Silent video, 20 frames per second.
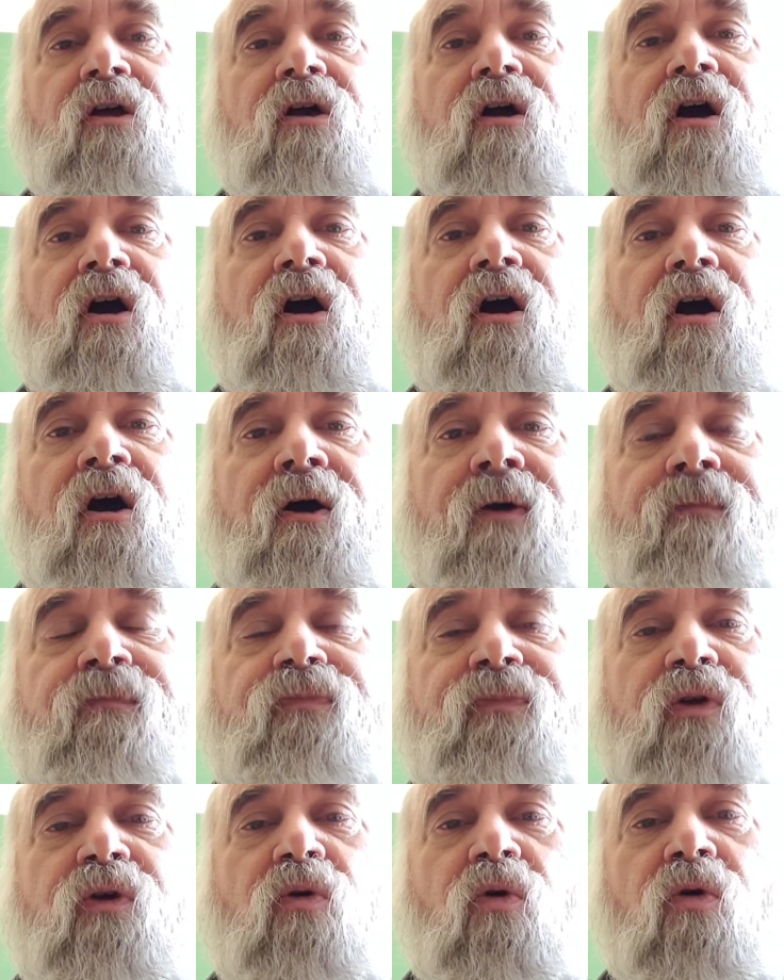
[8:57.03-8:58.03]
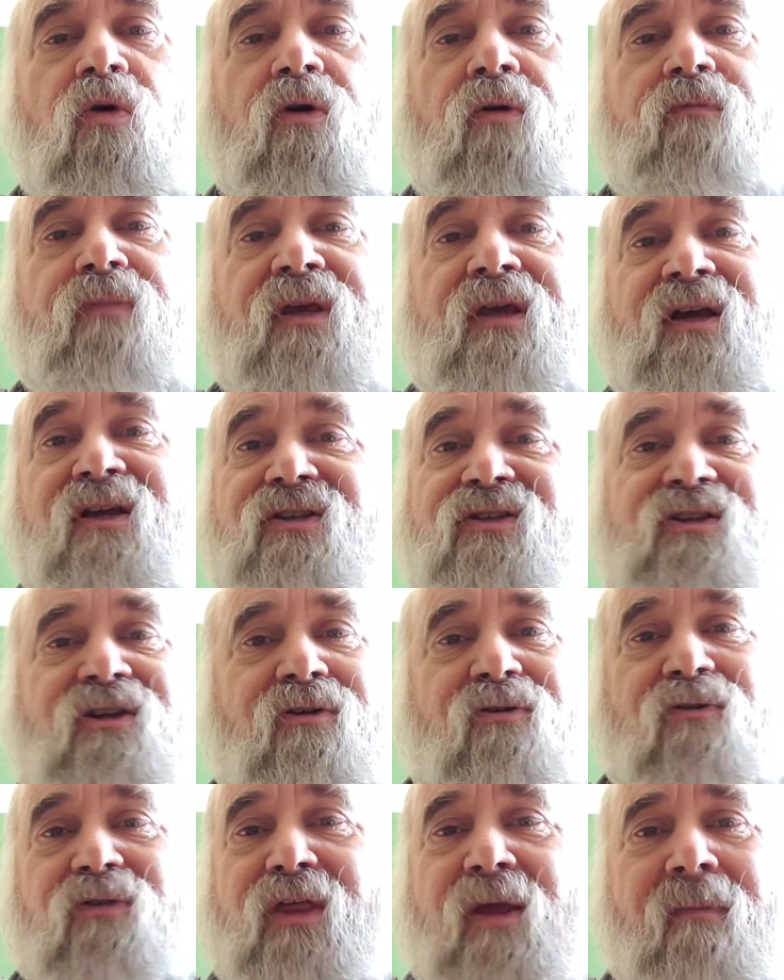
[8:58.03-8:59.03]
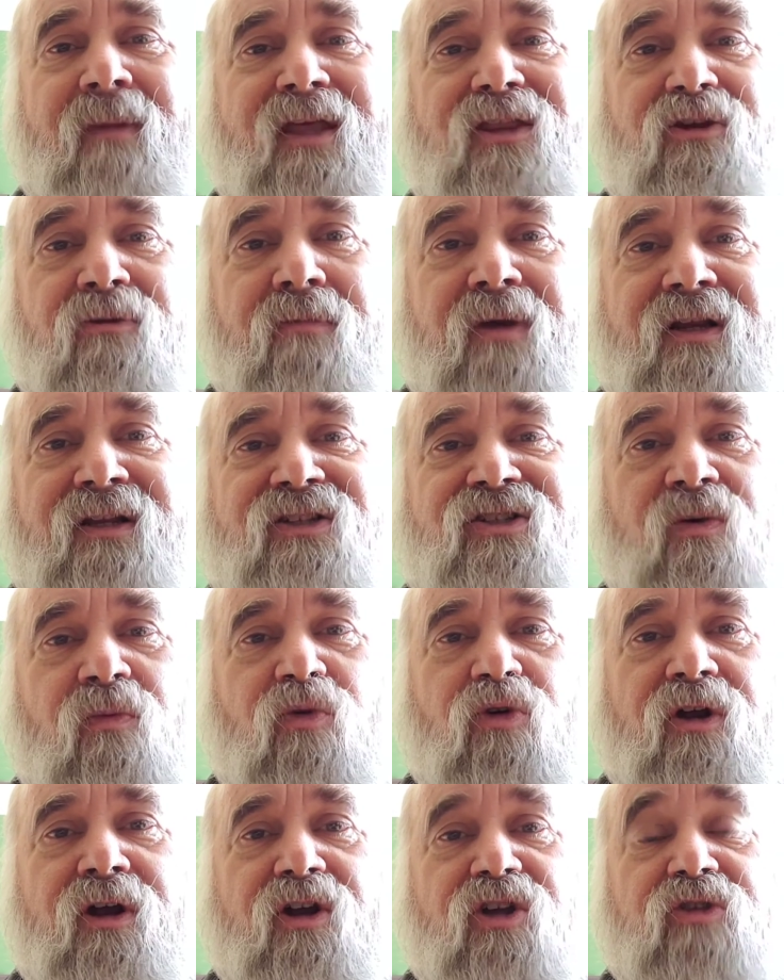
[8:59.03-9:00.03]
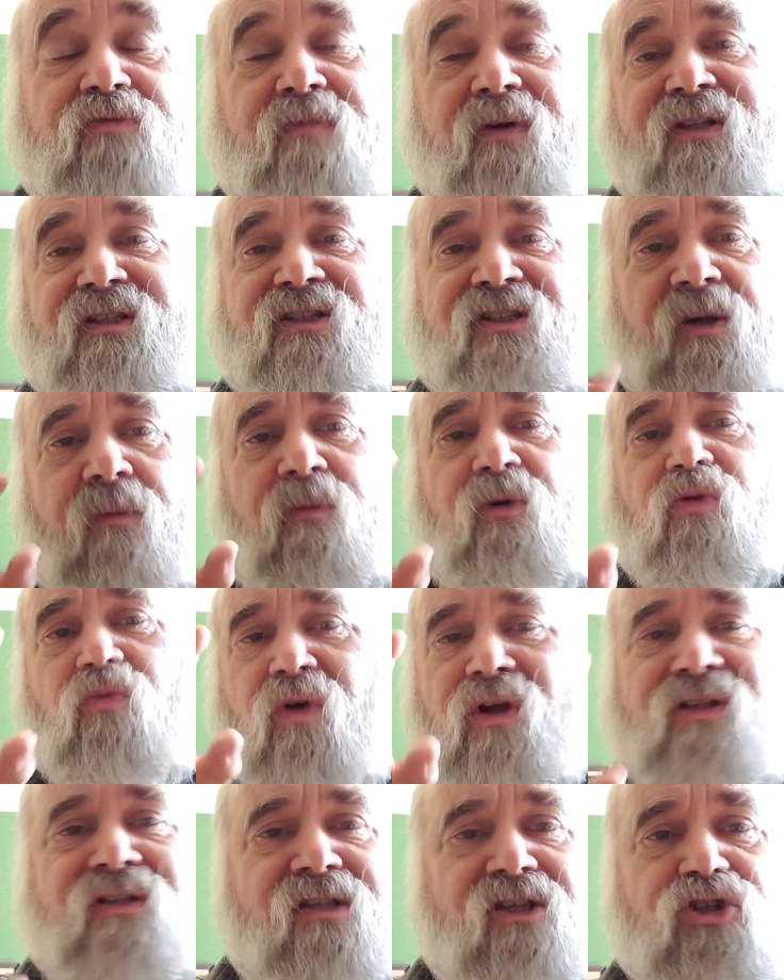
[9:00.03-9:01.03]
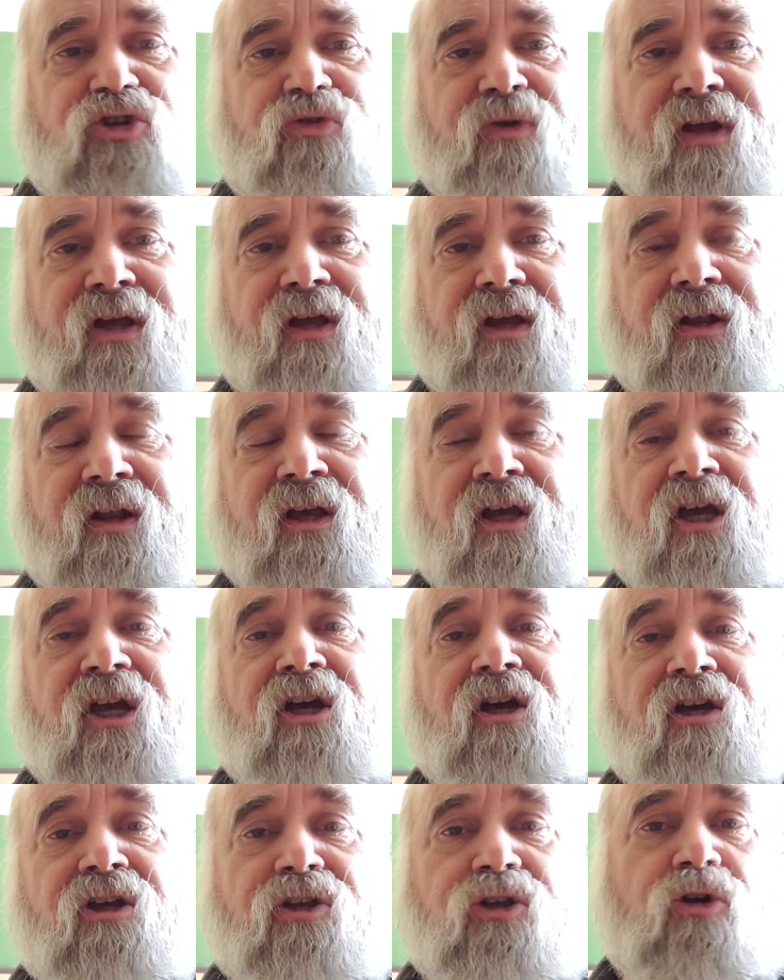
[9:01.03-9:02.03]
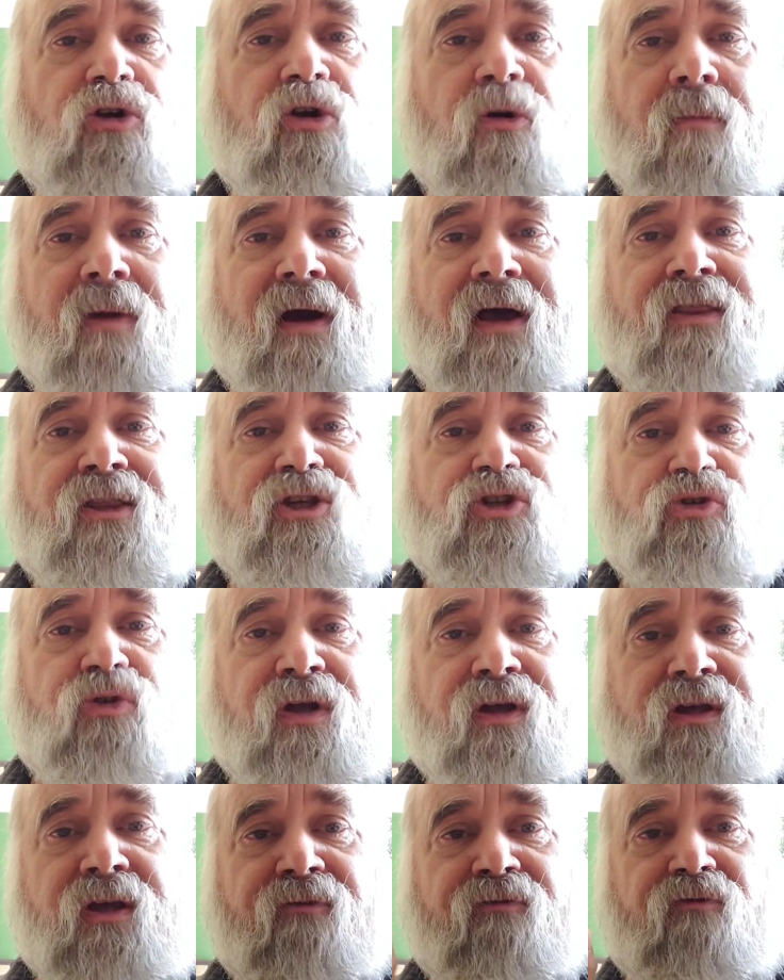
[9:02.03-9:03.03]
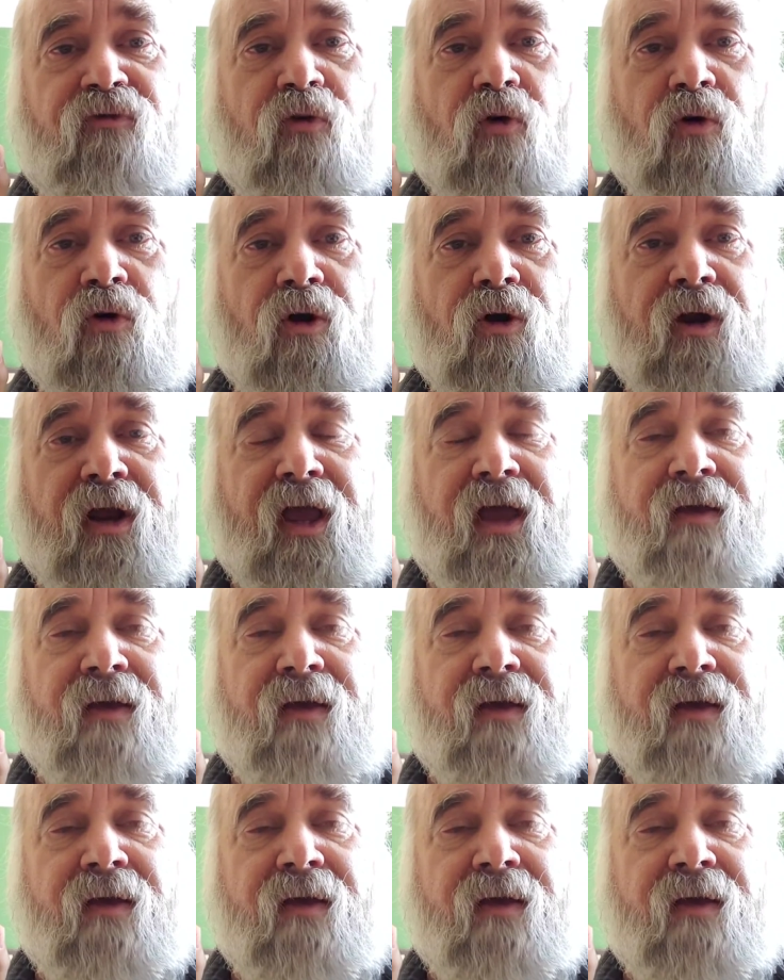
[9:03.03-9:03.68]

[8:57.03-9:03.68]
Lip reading: Or because, they make their money somewhere else, but someone wants this trinket. You go buy this trinket for